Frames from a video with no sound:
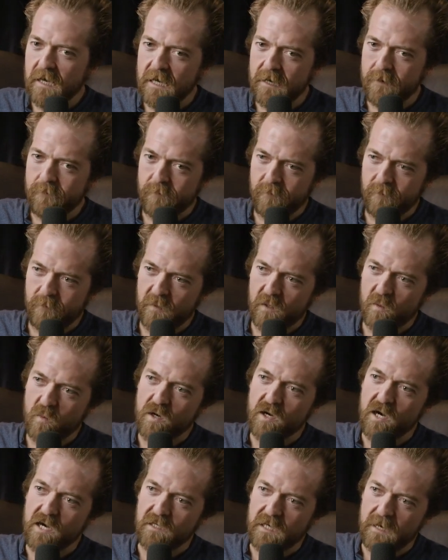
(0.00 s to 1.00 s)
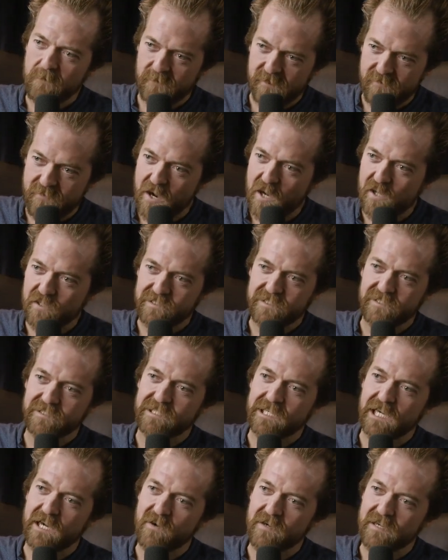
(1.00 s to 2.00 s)
Um, but what I love the most
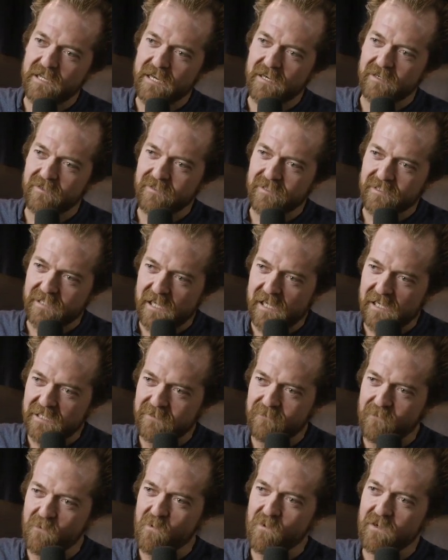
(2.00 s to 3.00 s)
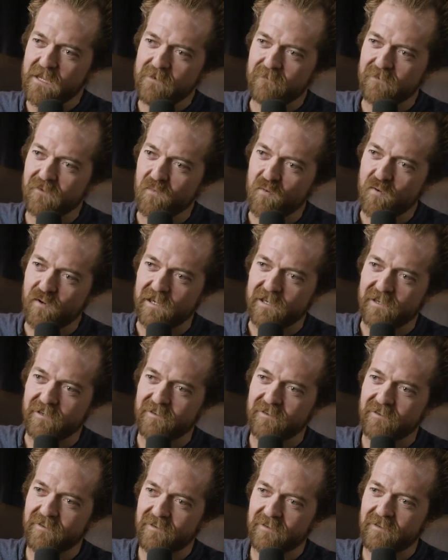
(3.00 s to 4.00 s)
is going out on a dance floor and having a
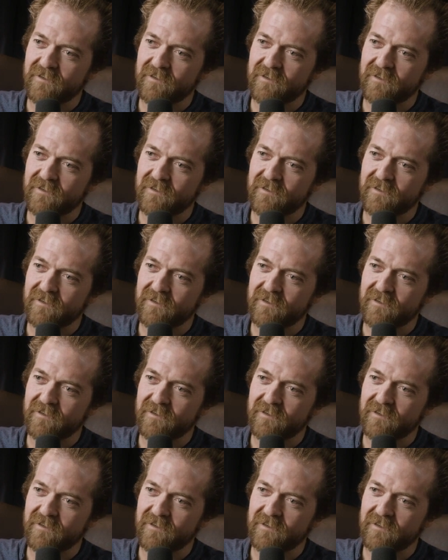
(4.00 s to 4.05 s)
boogie.